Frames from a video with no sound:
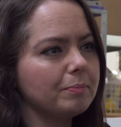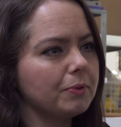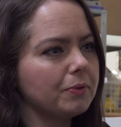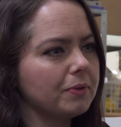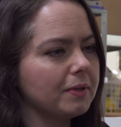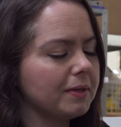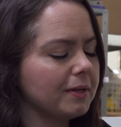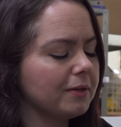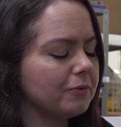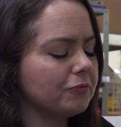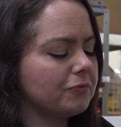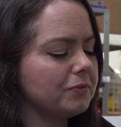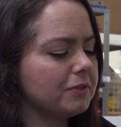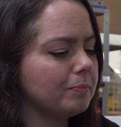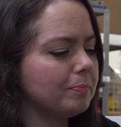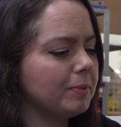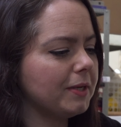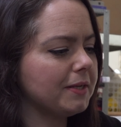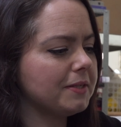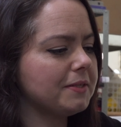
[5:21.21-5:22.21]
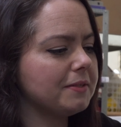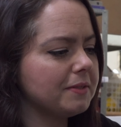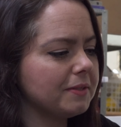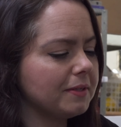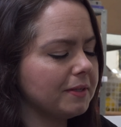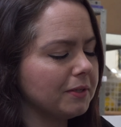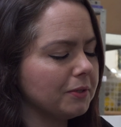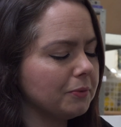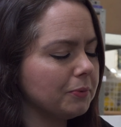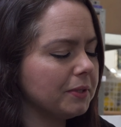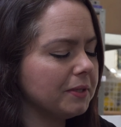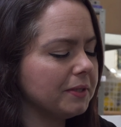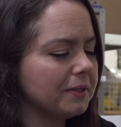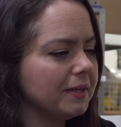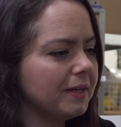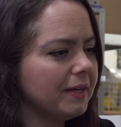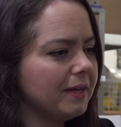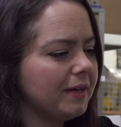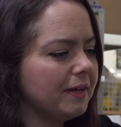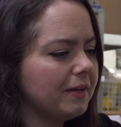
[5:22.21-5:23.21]
but then I've depicted it in a way
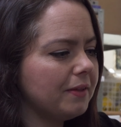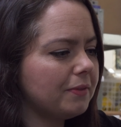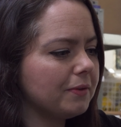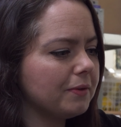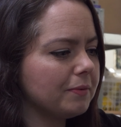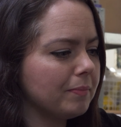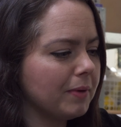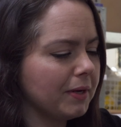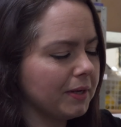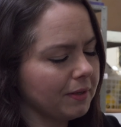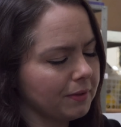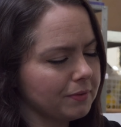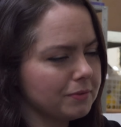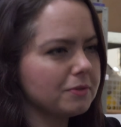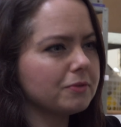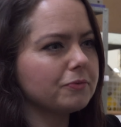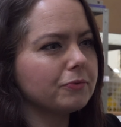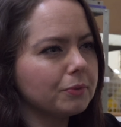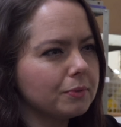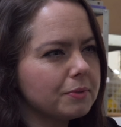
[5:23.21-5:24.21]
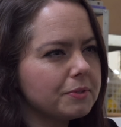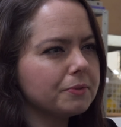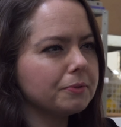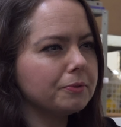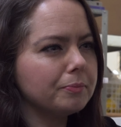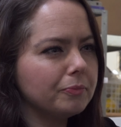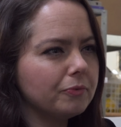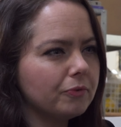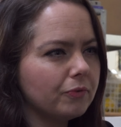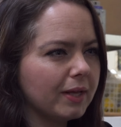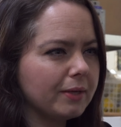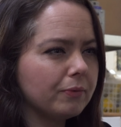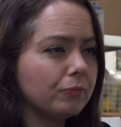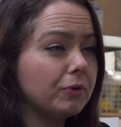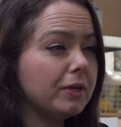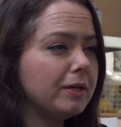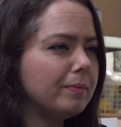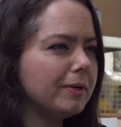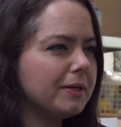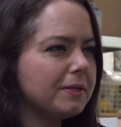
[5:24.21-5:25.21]
that my hands have also like
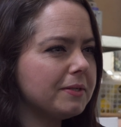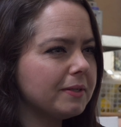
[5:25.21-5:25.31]
remade